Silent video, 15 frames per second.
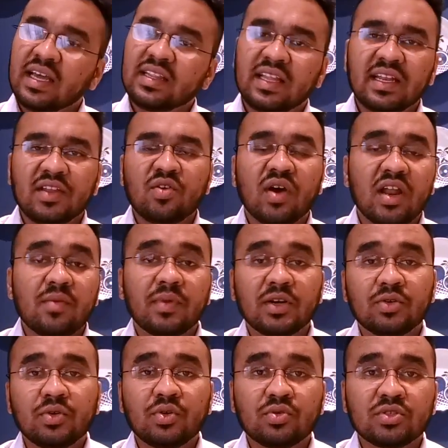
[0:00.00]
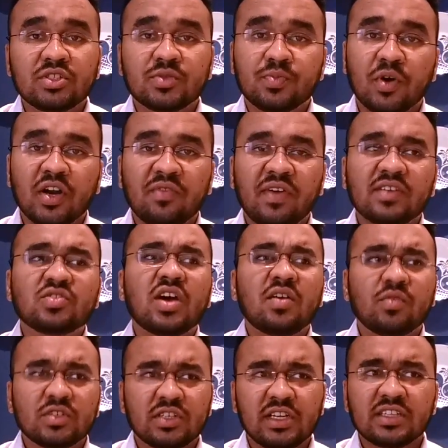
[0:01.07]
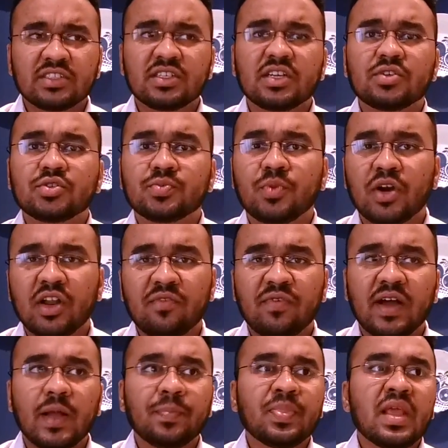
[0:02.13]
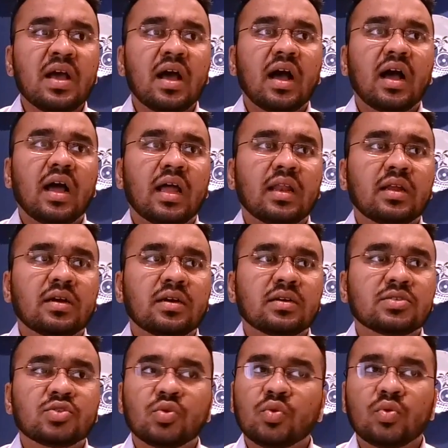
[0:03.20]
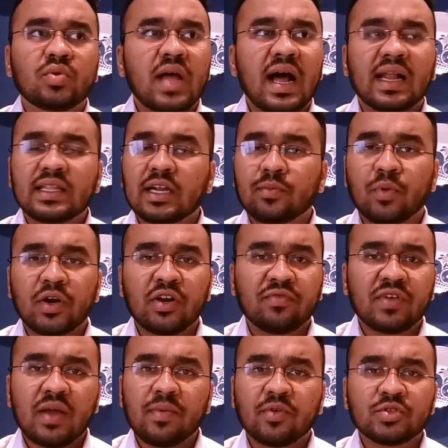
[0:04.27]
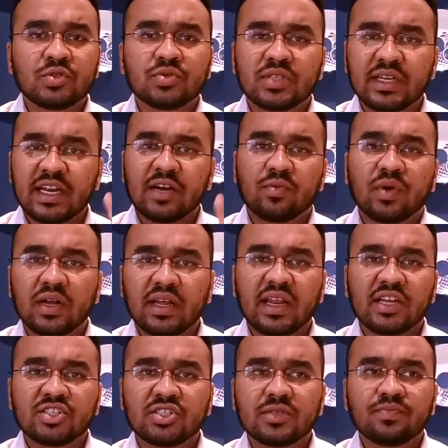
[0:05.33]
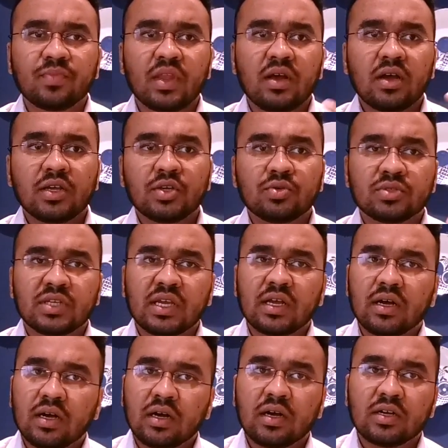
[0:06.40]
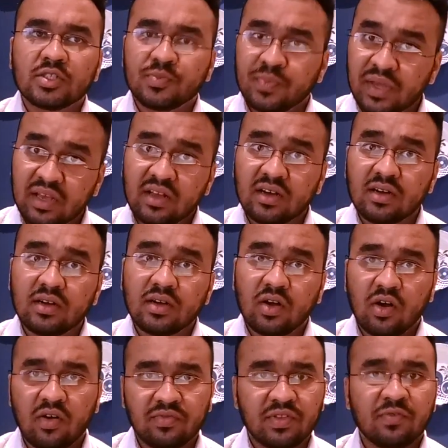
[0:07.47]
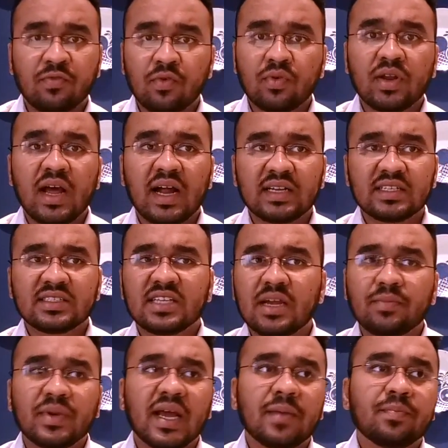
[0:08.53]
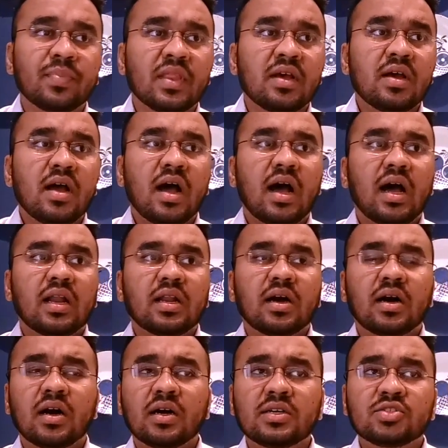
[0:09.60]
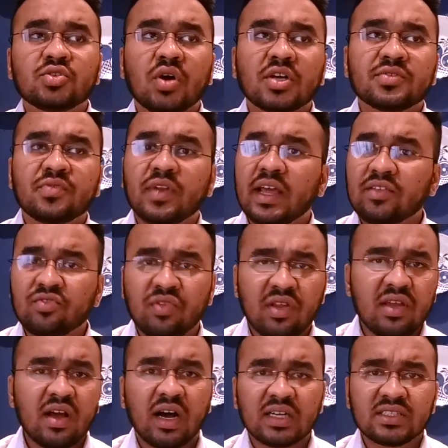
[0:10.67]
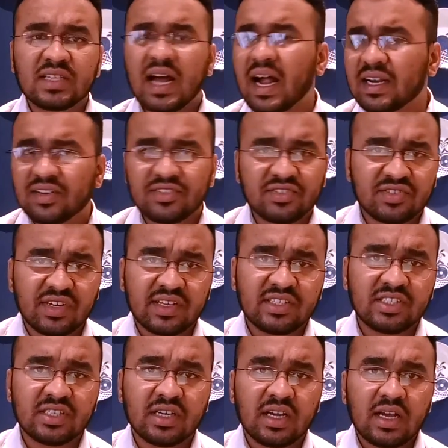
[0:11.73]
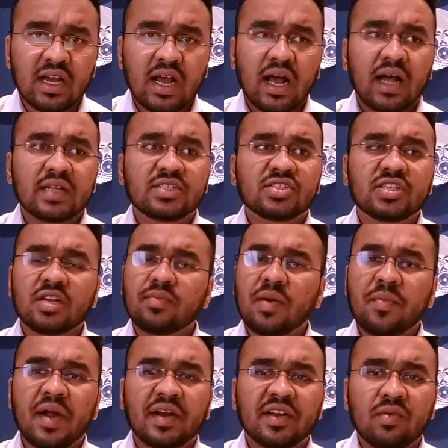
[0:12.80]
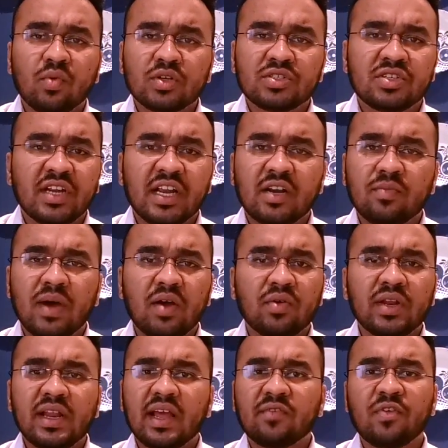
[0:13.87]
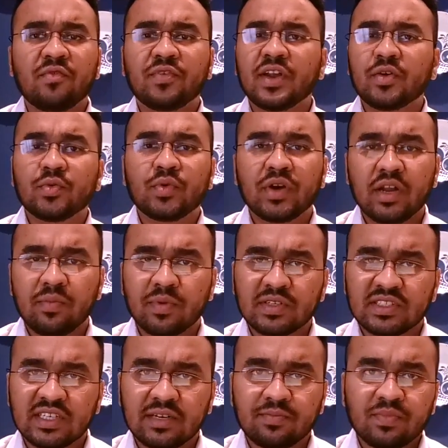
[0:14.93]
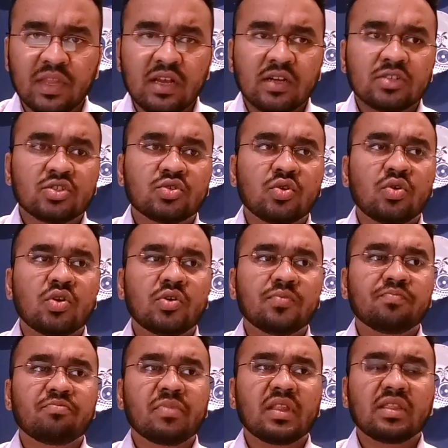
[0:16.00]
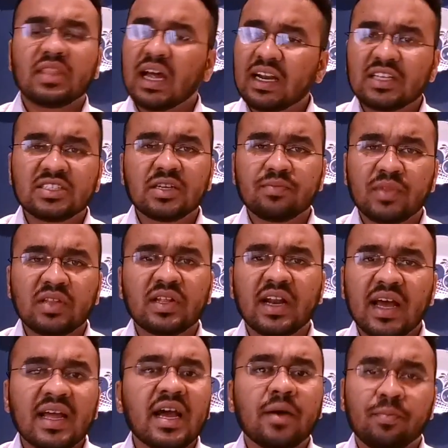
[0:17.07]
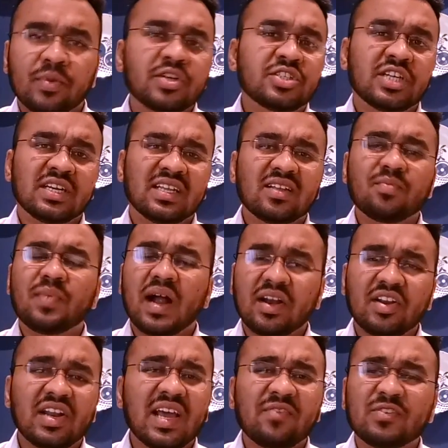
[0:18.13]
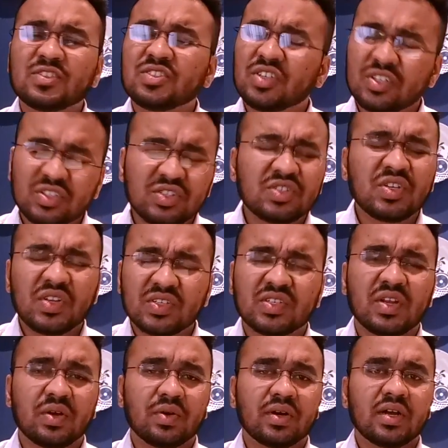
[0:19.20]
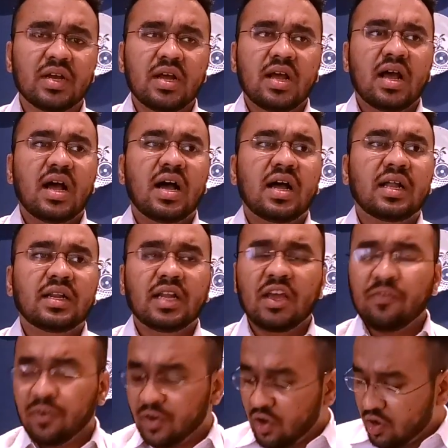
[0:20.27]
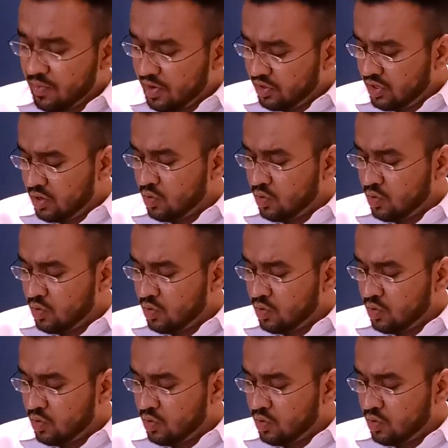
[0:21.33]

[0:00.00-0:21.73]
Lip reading: And then you are able to use Spotify. So I was listening to Spotify, and so at that point of time I was using network connection, using a speaker of the phone at the same time, and heard songs for like 3 hours at a stretch, and still my battery was drained by only like 15 to 20%. So that is something that I appreciate, that the battery life is seriously good. And if you talk about